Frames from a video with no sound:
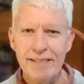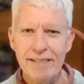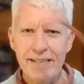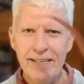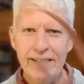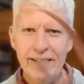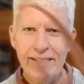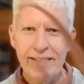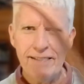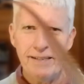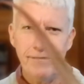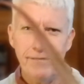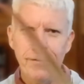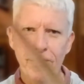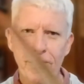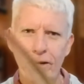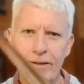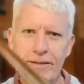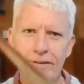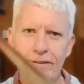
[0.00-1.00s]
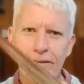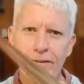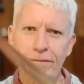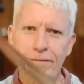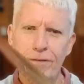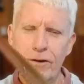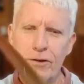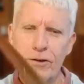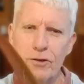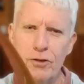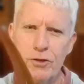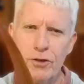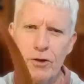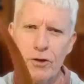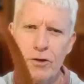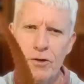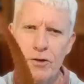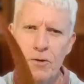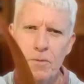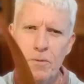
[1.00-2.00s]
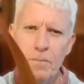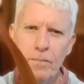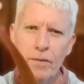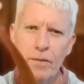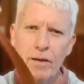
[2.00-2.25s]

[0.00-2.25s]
this, if I can show you.